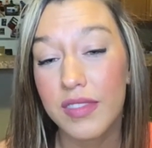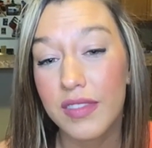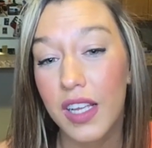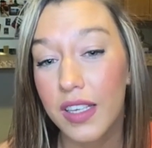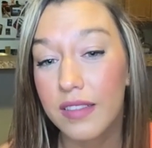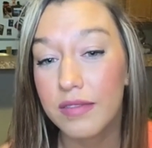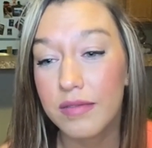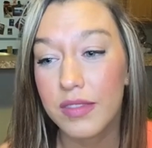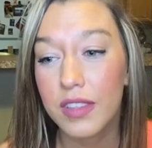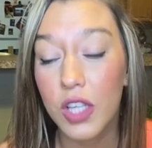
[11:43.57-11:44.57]
Like
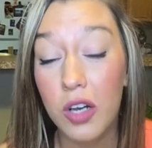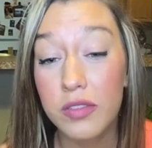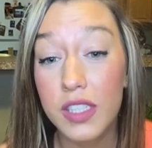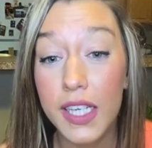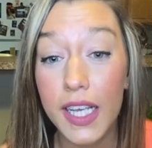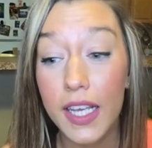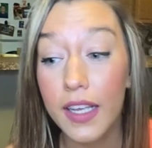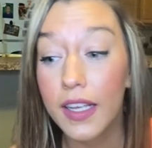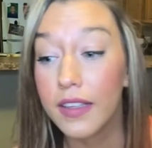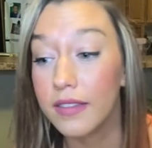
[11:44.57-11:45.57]

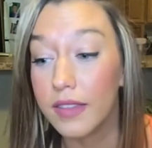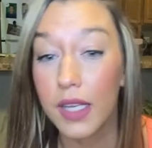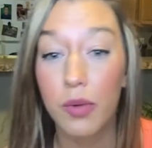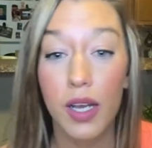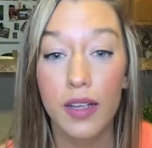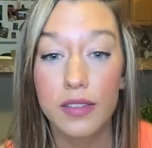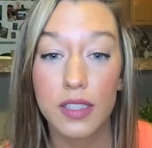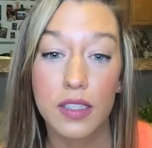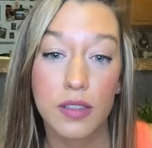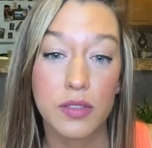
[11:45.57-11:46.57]
lonely, and they want,
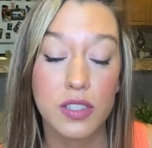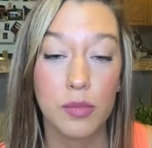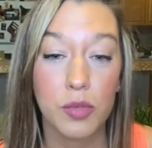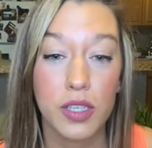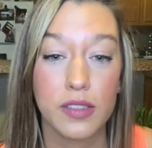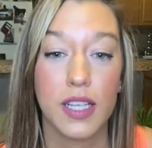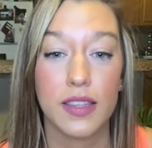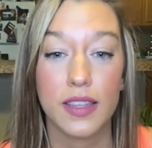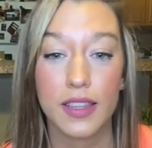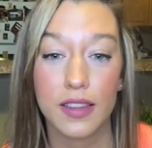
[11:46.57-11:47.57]
you know, someone
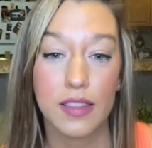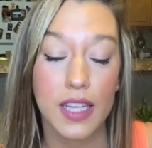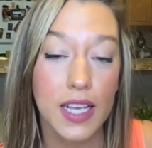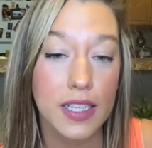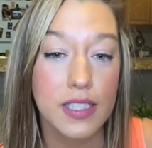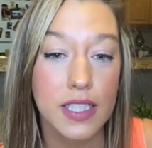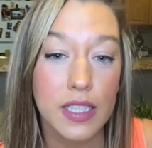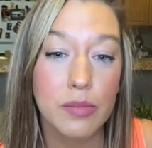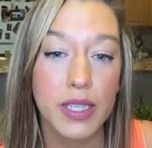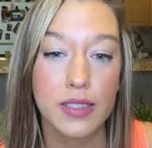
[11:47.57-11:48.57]
that they
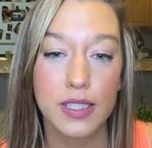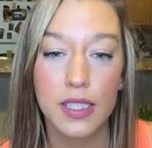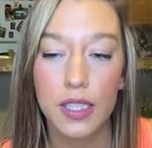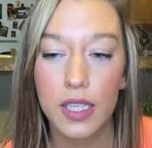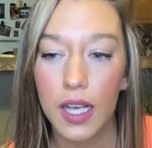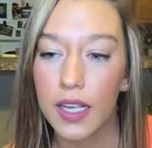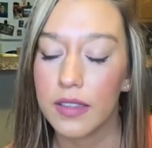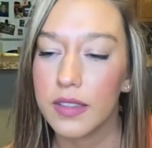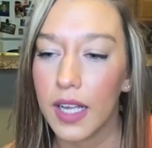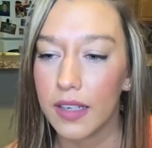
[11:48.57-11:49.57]
deem as,
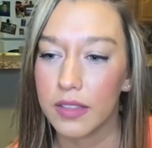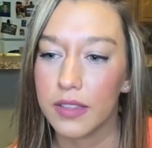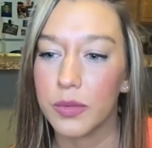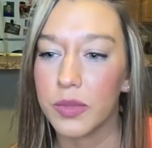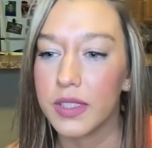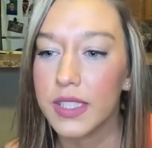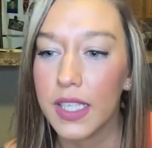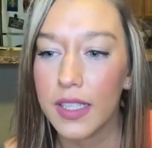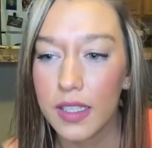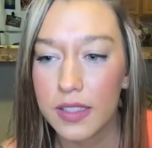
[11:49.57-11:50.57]
I don't even want to
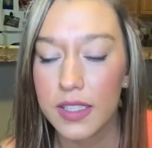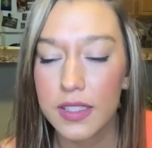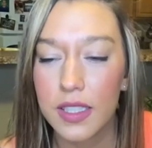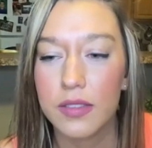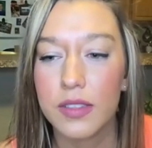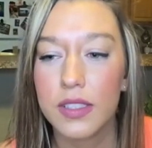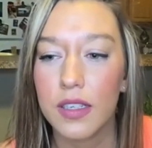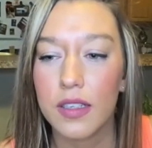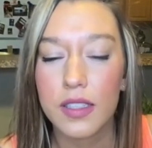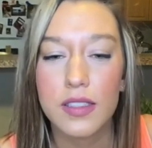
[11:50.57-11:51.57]
say that because that sounds
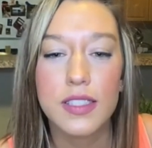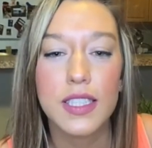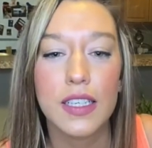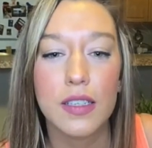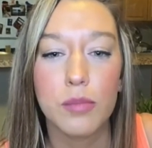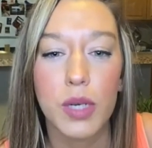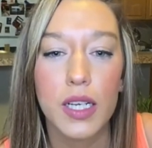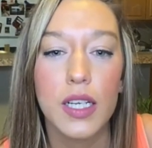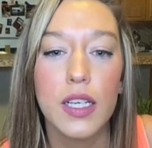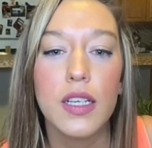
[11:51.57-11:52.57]
conceited,
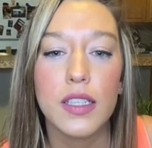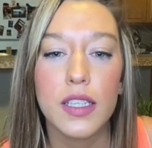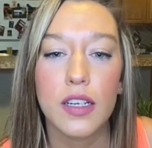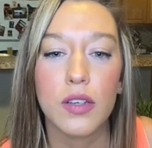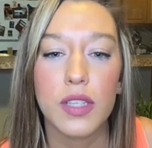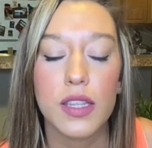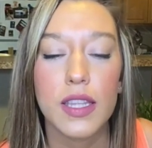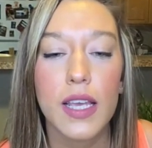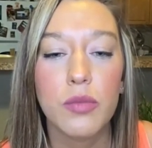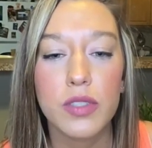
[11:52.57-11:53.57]
but you know, that
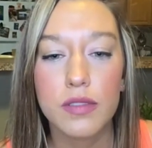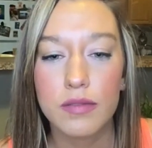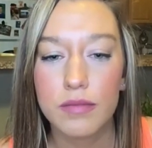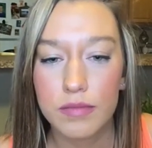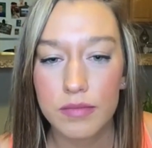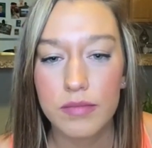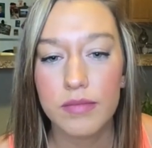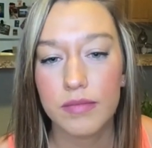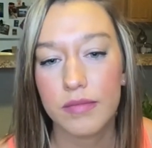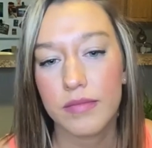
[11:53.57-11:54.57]
they would,
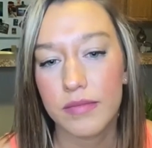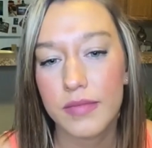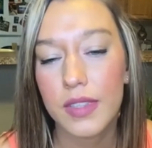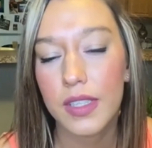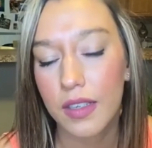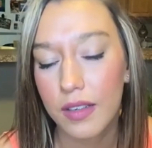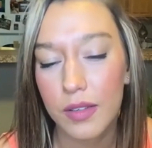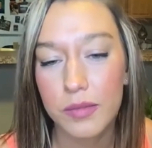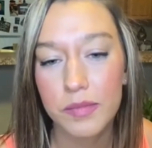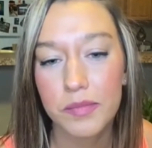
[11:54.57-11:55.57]
you know,